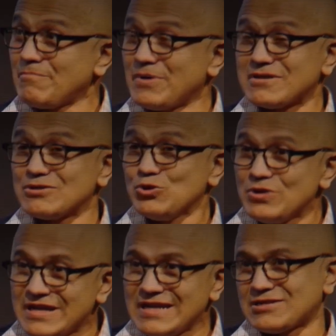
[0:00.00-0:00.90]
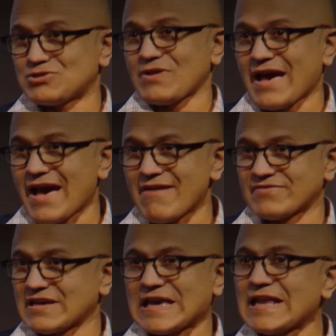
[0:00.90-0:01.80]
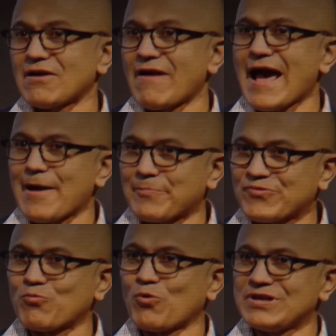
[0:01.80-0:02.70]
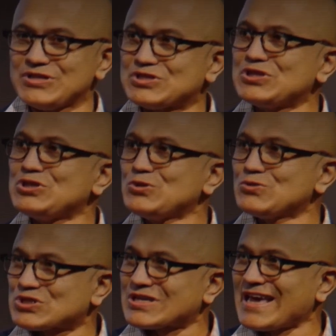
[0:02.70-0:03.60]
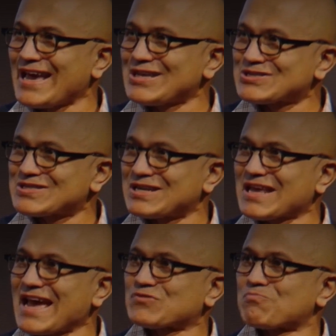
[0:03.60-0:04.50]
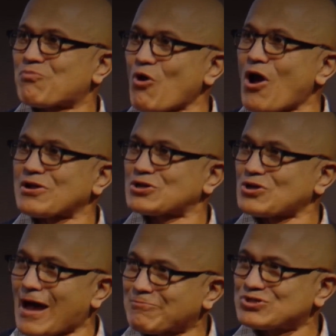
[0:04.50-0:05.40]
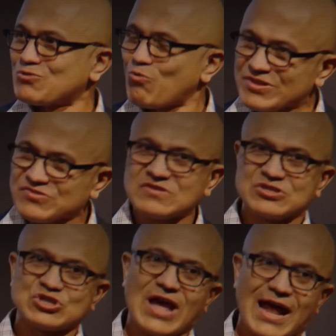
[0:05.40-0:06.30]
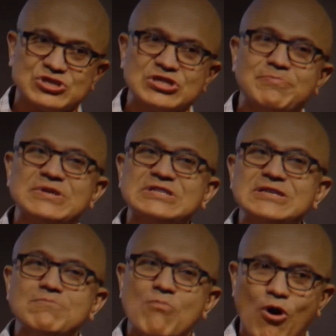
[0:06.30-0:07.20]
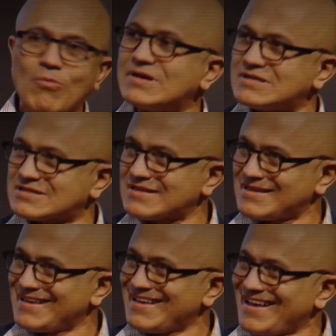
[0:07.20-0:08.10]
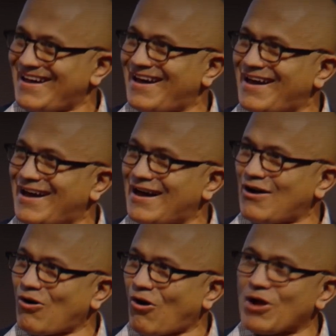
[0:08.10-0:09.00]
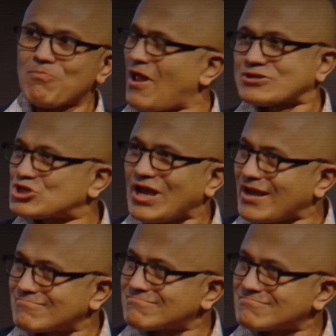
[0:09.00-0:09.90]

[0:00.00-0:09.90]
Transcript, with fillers: But you need to have the killer apps. What is the use case that gets broad adoption? What's the ChatGPT moment on blockchain?